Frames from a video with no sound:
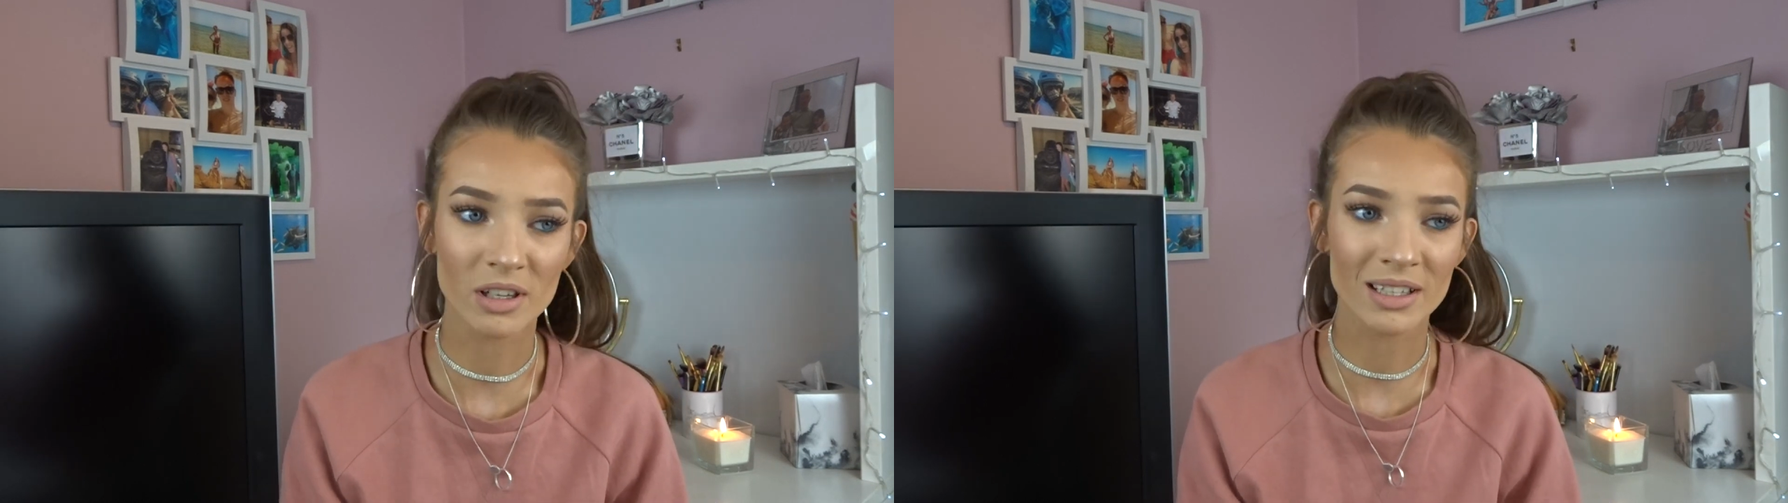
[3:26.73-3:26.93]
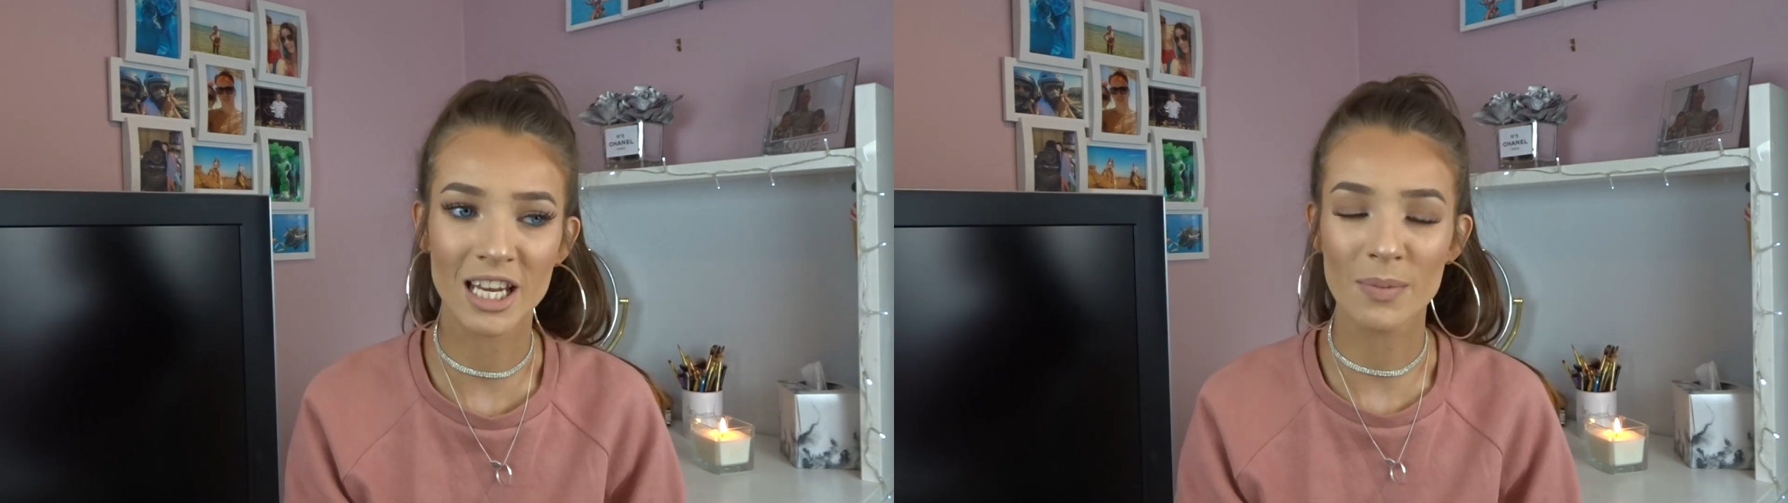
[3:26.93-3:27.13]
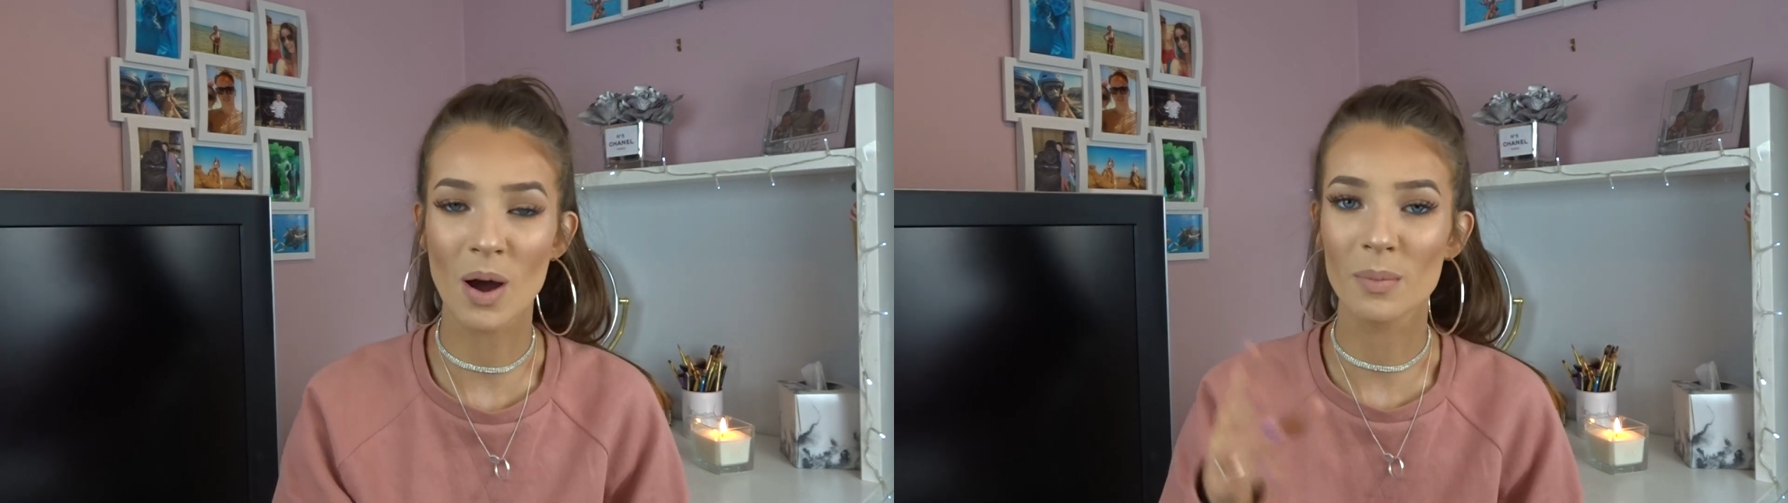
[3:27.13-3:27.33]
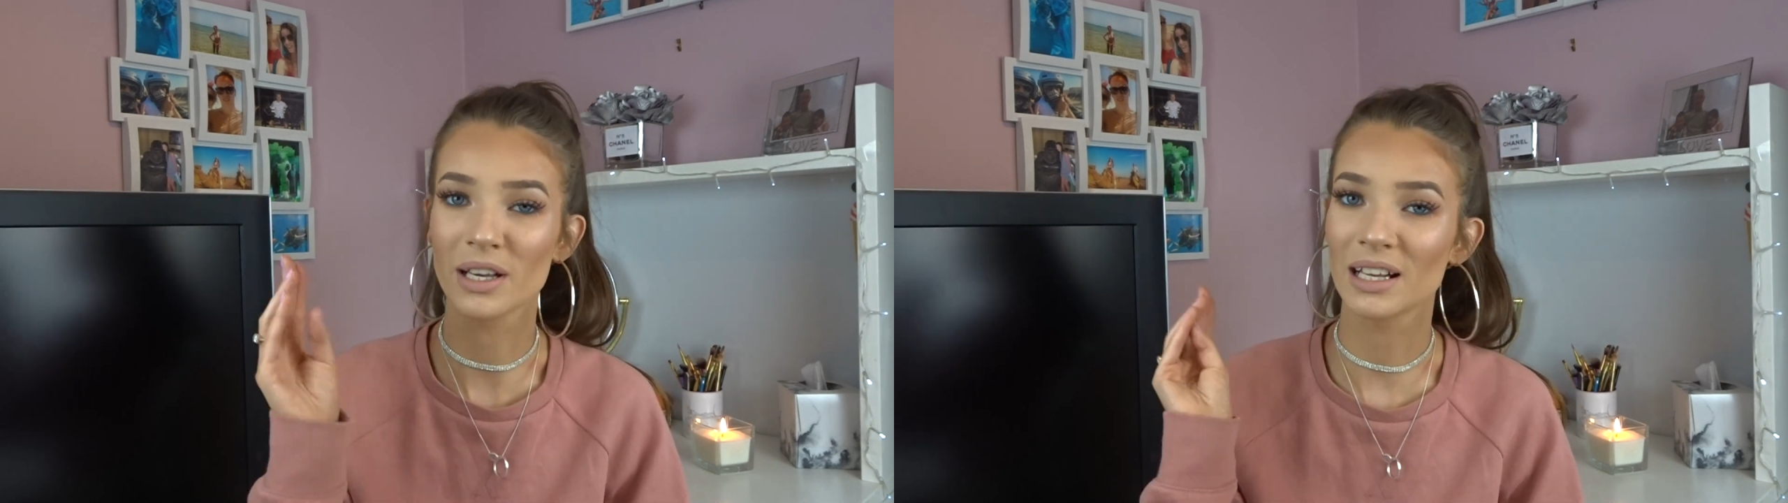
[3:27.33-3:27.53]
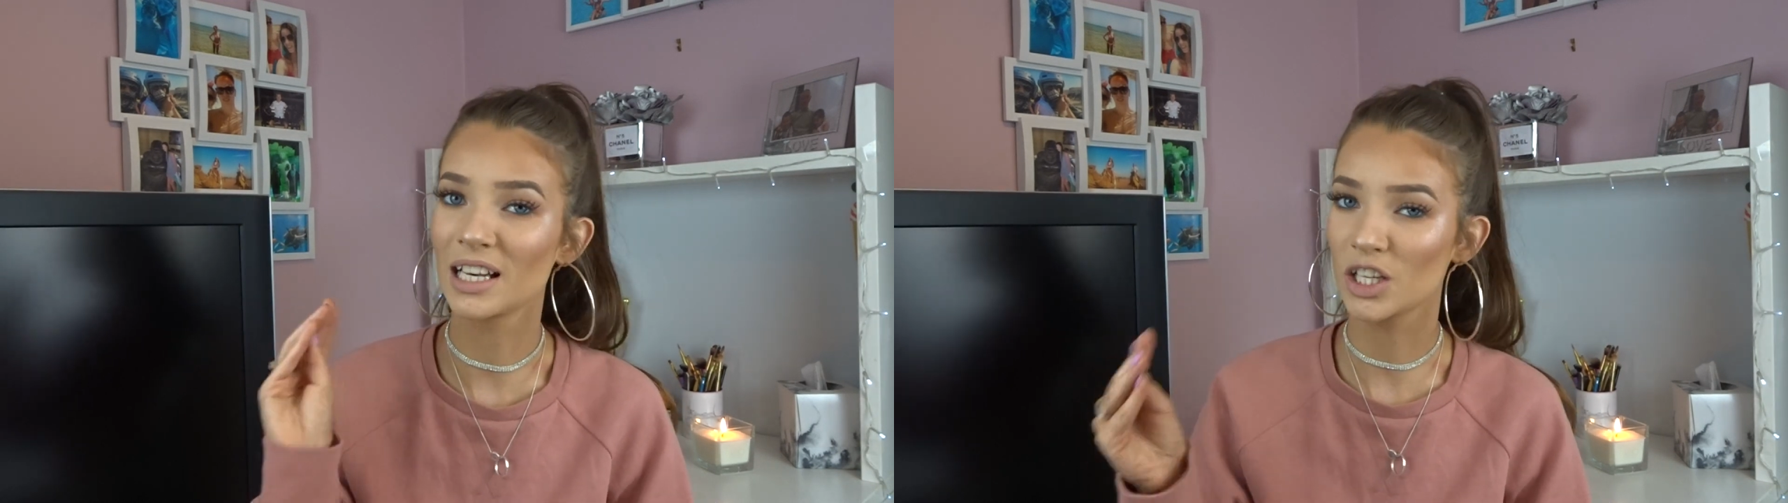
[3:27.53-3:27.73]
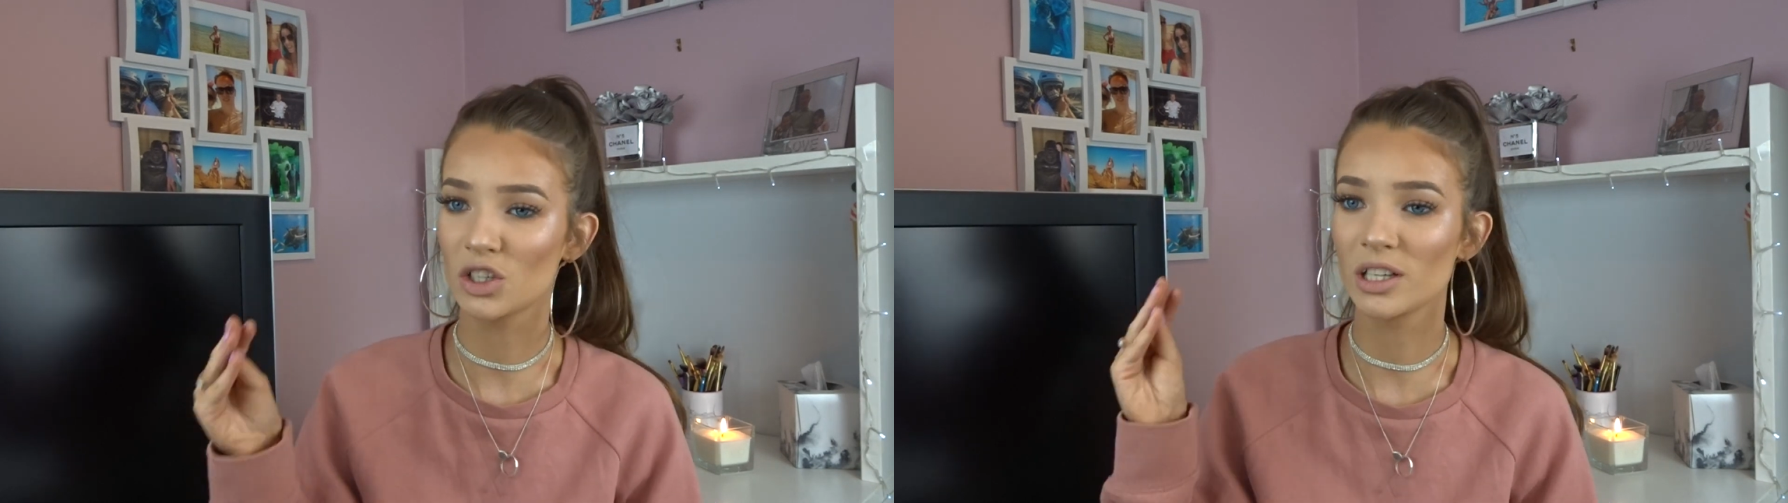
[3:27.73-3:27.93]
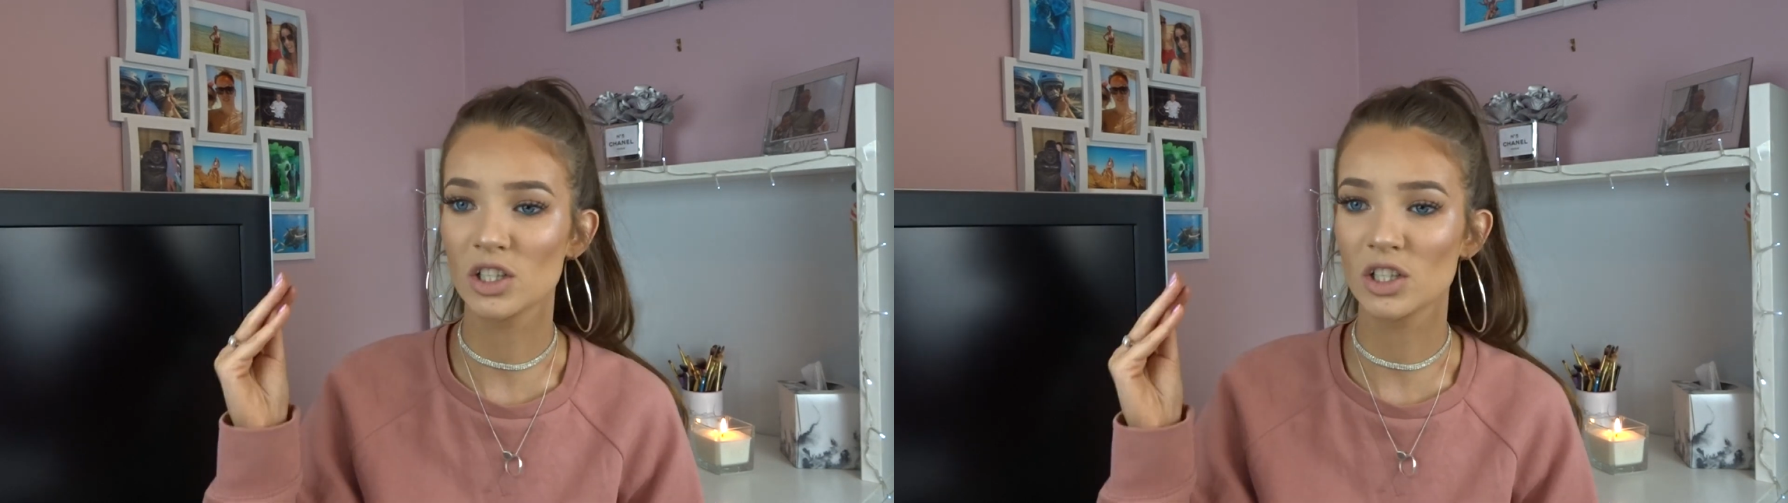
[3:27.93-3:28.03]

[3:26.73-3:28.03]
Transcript: on Depop you can literally